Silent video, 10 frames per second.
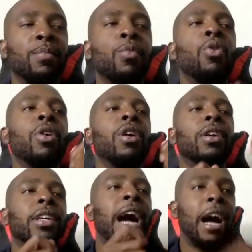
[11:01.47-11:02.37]

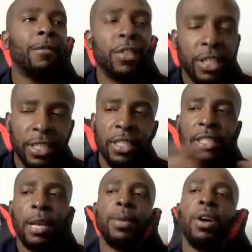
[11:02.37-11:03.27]
more conferences and
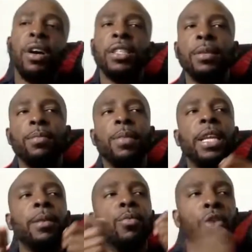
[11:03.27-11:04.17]
seminars and
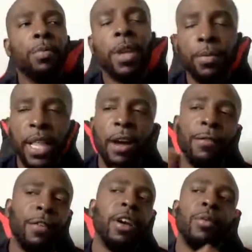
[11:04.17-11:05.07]
meeting more people that
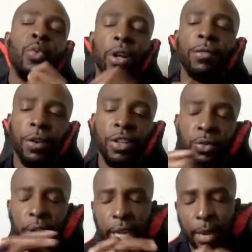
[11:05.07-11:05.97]
are very well
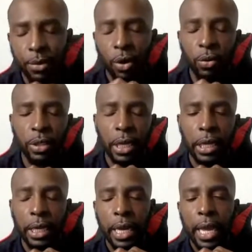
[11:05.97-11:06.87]
versed when it came to
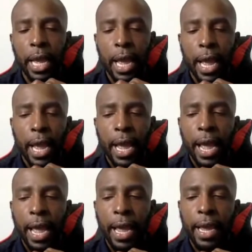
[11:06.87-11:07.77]
wholesaling.
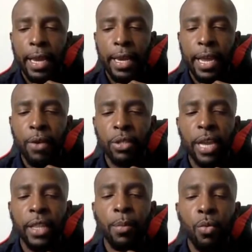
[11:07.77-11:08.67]
And it was
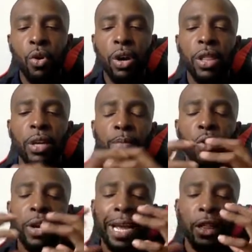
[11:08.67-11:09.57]
like the
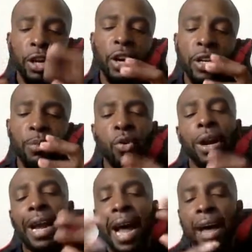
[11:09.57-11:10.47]
more I learned, the
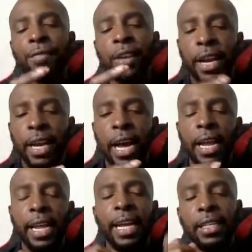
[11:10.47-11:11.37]
more confident I got,
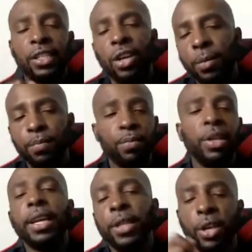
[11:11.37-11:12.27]
and I just started
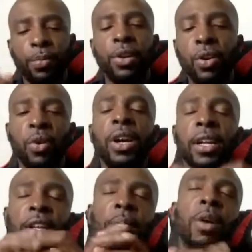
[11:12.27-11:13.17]
putting the work
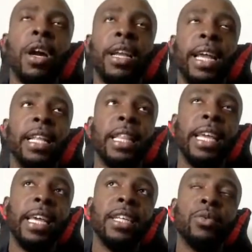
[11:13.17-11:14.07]
out there in marketing. And the
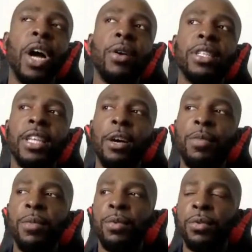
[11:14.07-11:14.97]
thing is, what I always tell
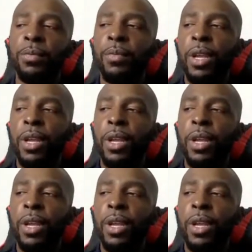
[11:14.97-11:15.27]
people,